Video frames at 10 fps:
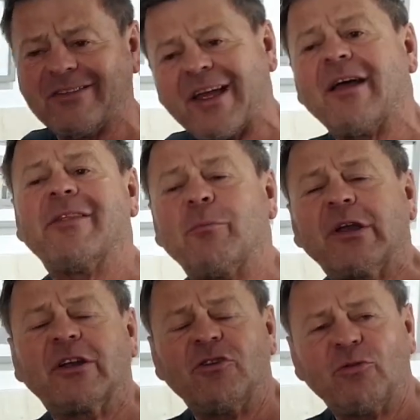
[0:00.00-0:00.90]
and then we
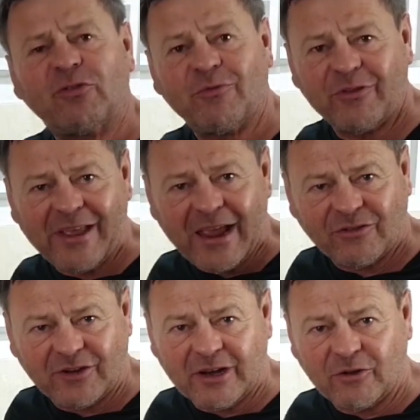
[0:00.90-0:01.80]
can use it for the air
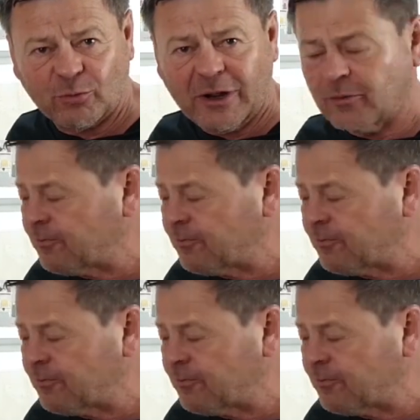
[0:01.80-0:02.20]
still as well.